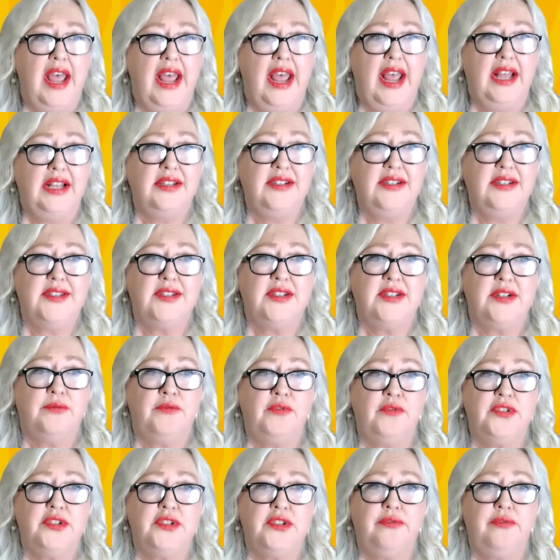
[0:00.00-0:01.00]
And this is the
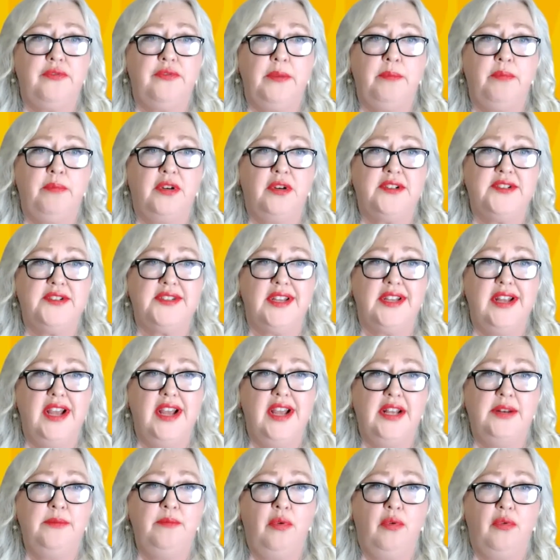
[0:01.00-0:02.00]
first of three books in the
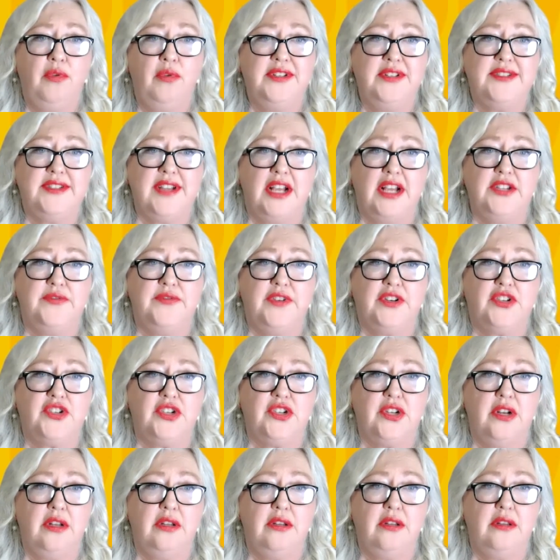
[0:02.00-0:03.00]
Endpoint science
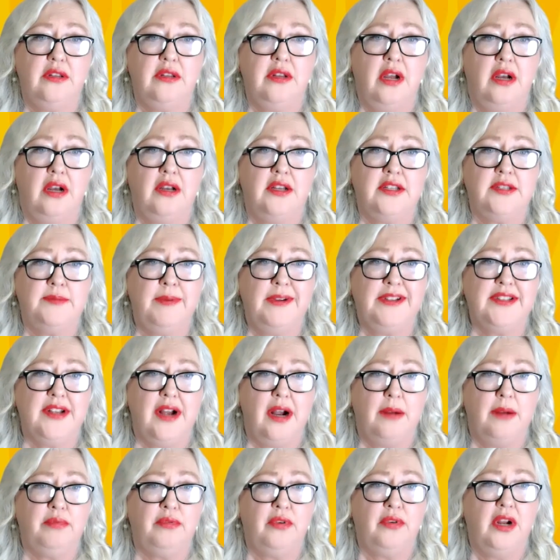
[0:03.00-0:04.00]
fiction space
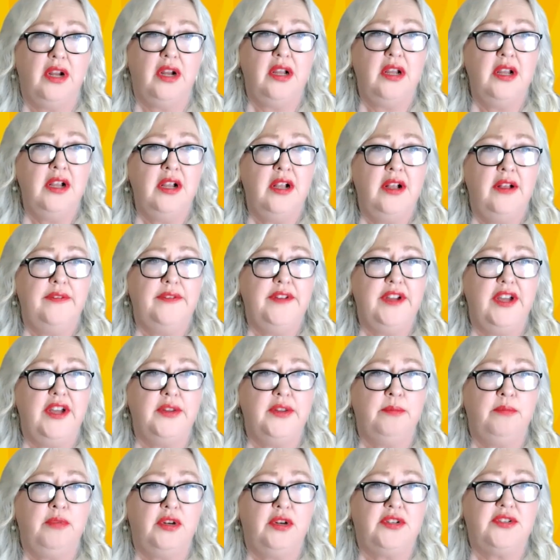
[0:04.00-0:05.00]
opera. The
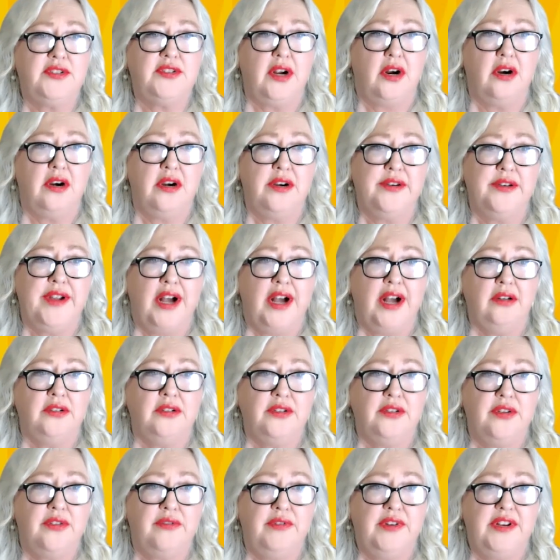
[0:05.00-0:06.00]
other books are
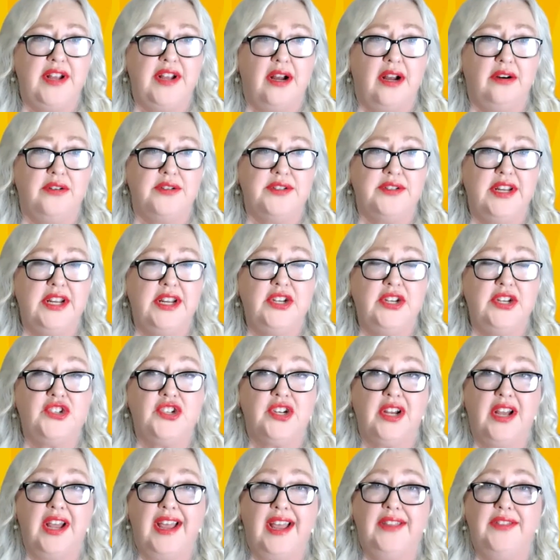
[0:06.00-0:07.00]
$1 to $3
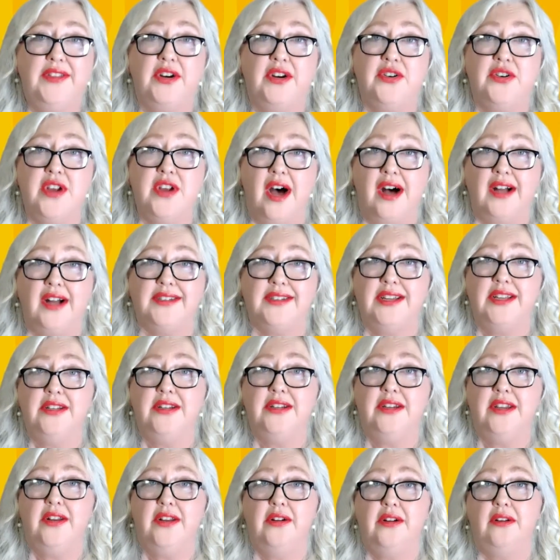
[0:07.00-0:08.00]
each, and they're not
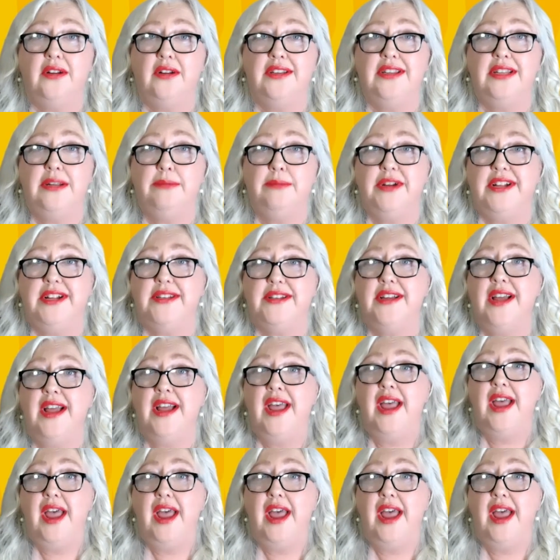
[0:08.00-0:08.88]
in Kindle Unlimited.